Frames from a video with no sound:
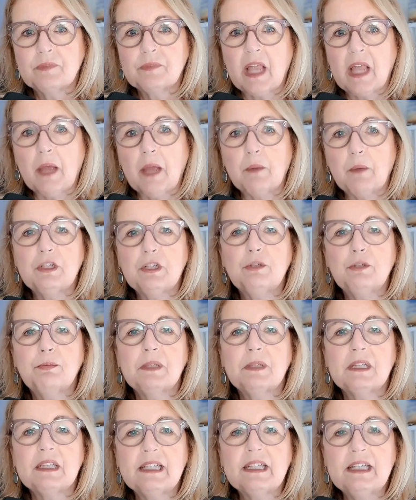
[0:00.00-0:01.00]
And when you
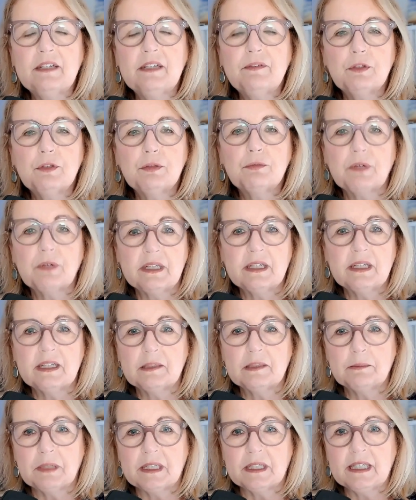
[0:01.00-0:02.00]
believe you'll run out of
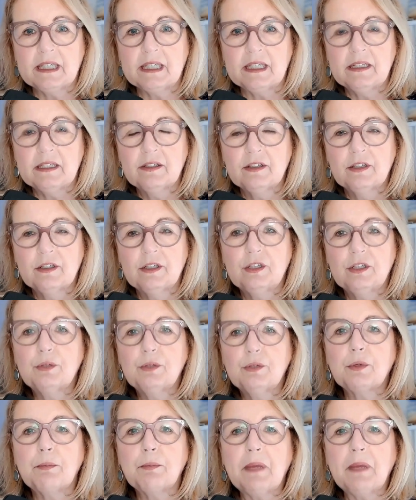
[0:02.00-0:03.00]
money, you
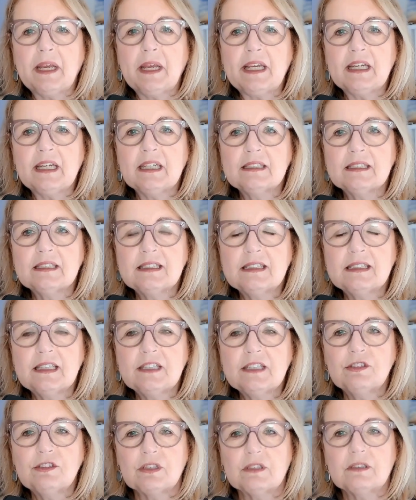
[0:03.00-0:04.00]
are making
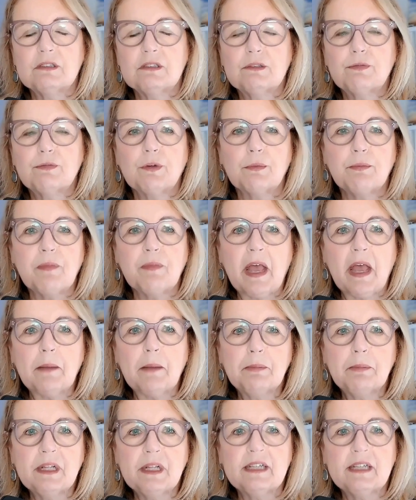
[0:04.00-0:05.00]
decisions from that
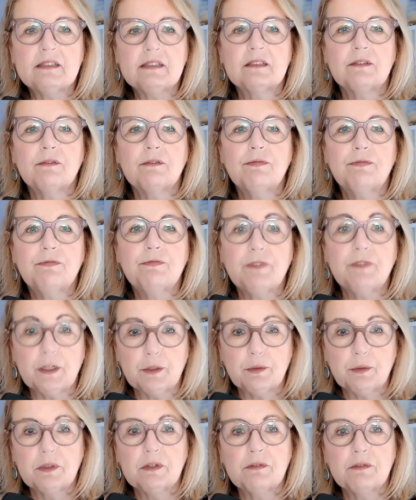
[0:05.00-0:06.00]
place of fear
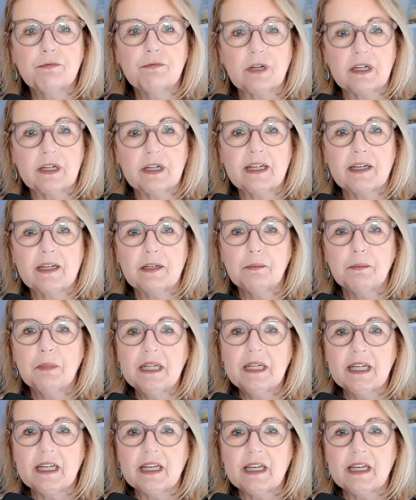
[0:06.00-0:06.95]
of running out of money.